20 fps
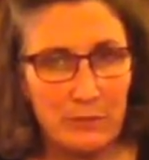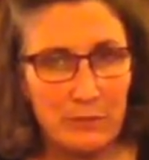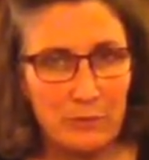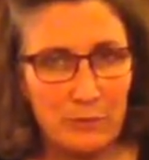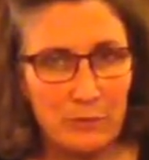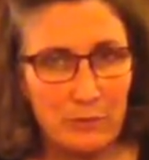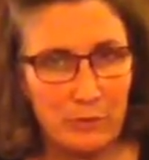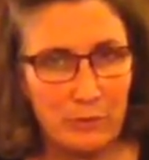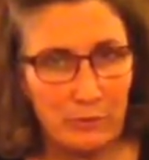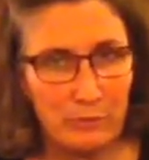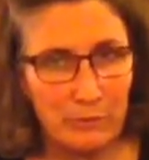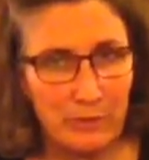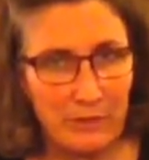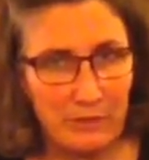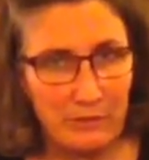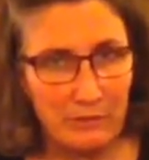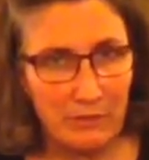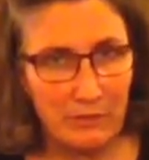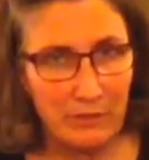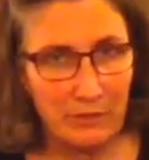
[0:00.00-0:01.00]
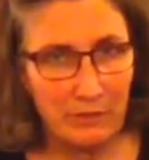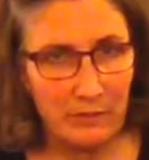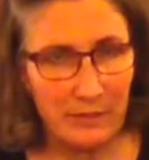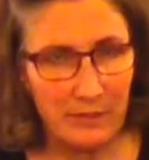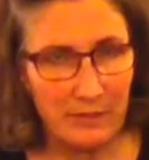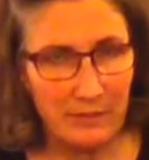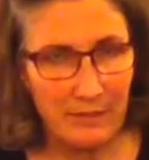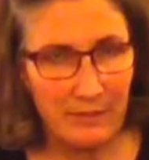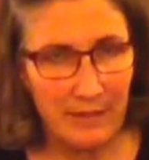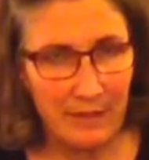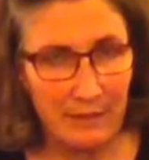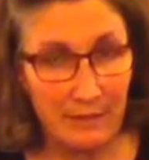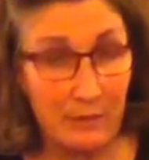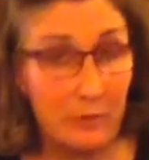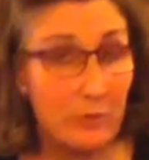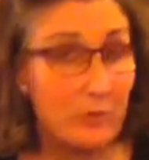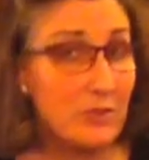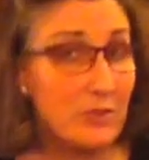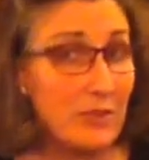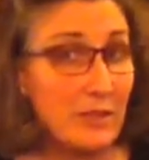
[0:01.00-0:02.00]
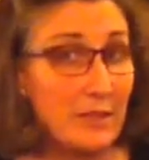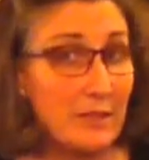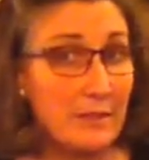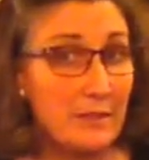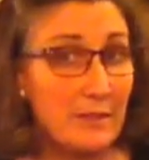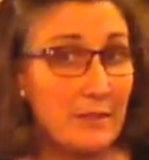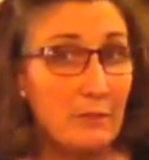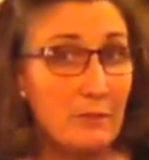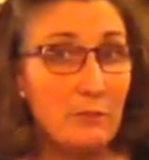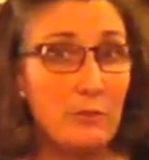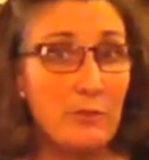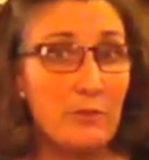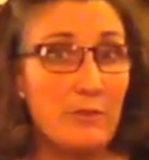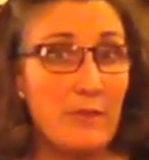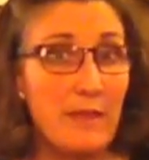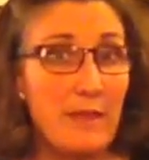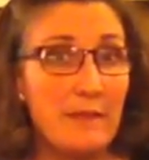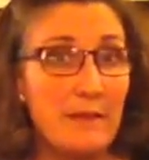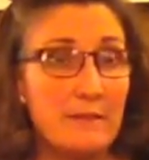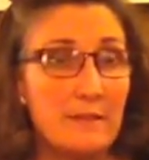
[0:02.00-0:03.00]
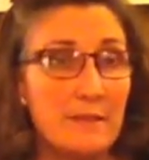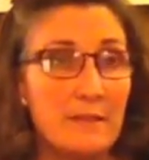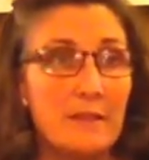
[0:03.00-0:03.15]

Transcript: to sort of reinvigorate that understanding or that